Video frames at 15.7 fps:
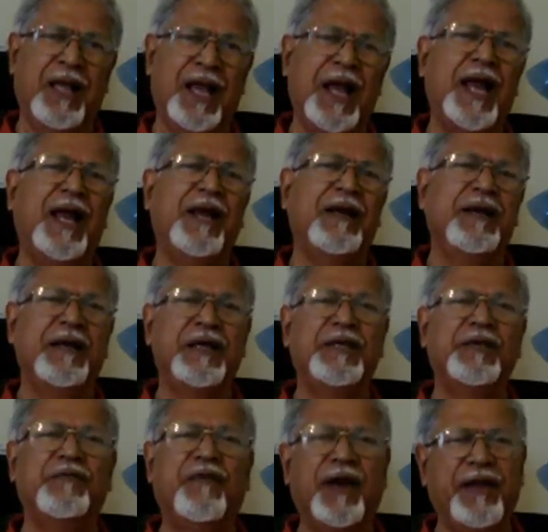and
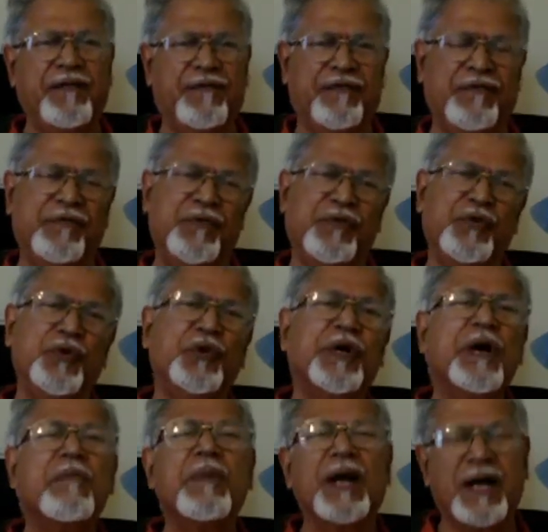his wife
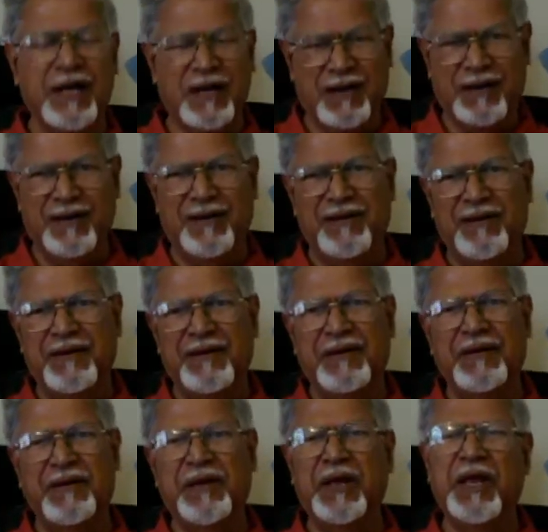Duggamakka
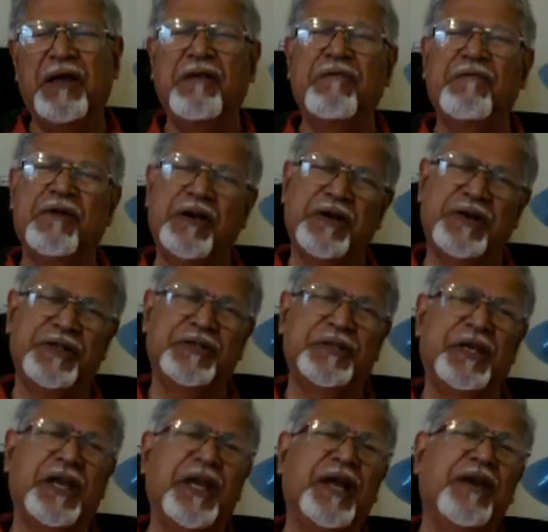gave us
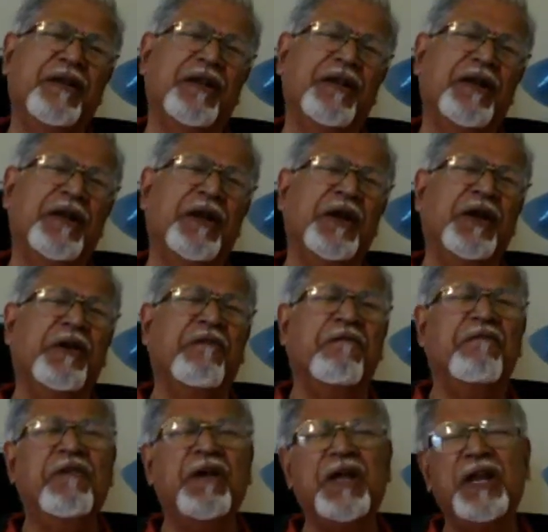a
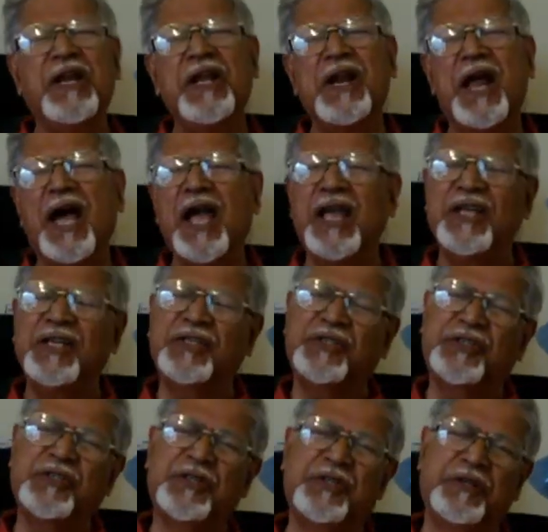very
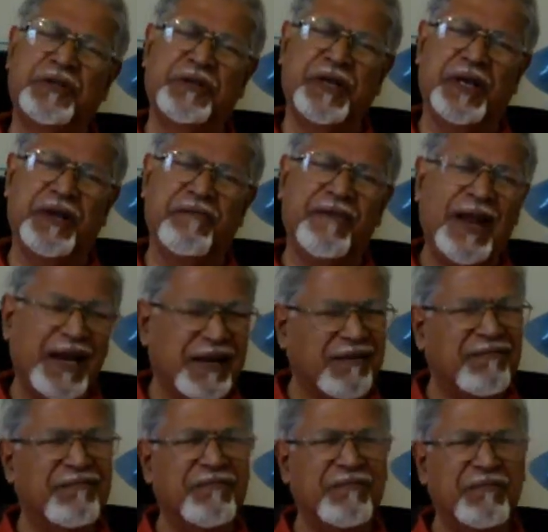nice
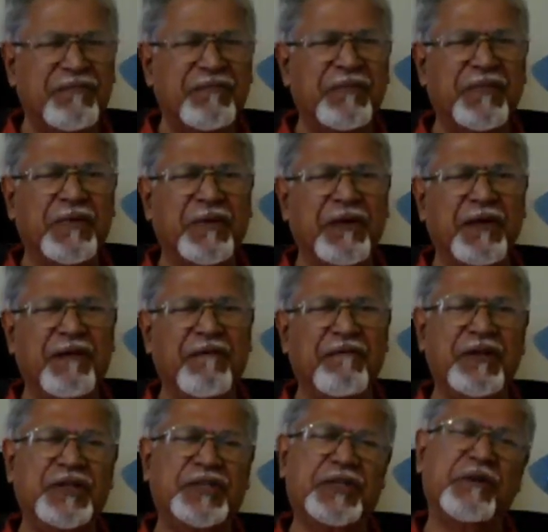welcome
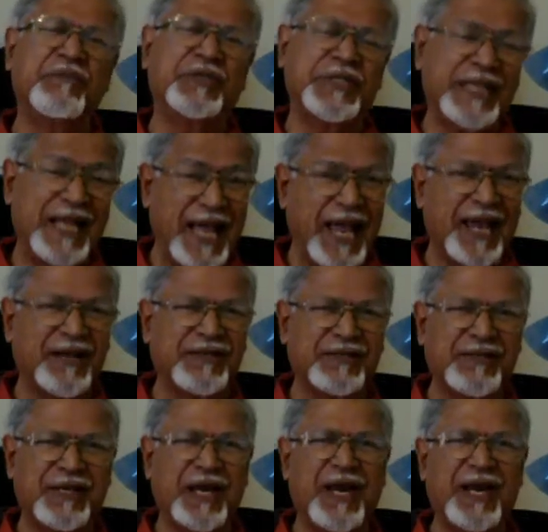with some
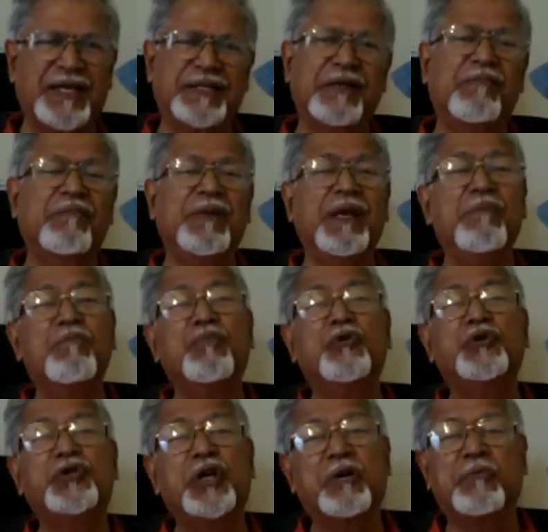snacks and some
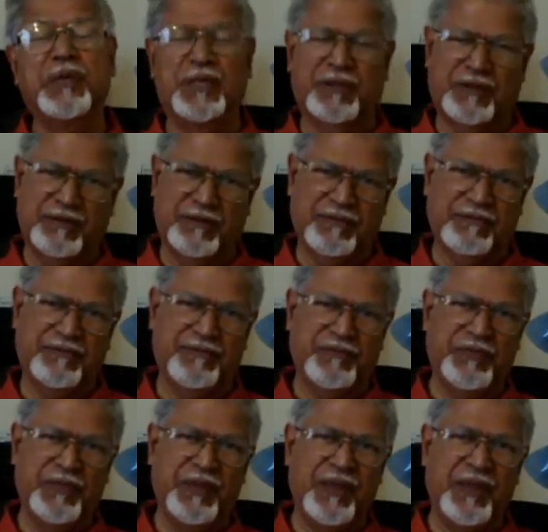limbu sharbat
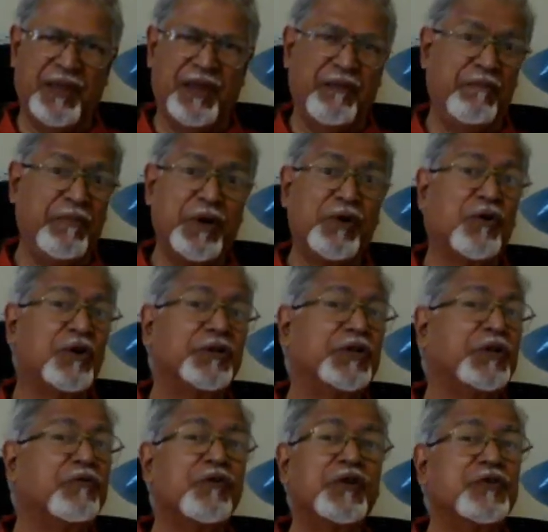because
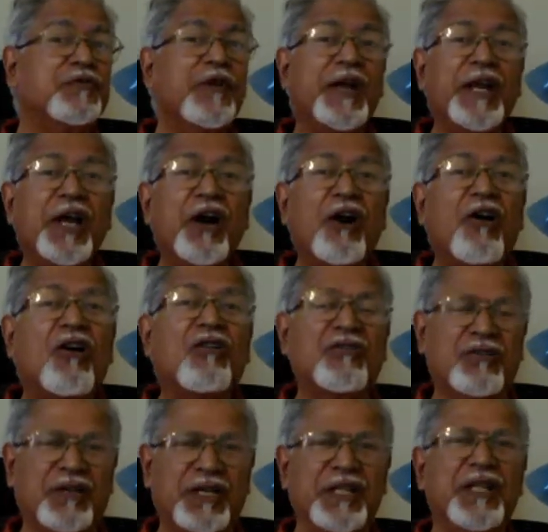it was very hot
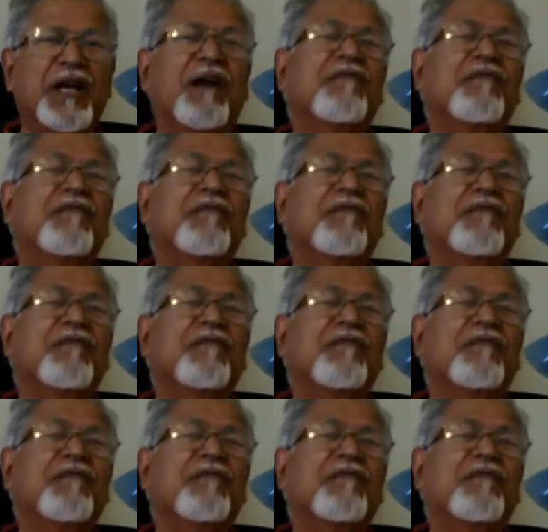in the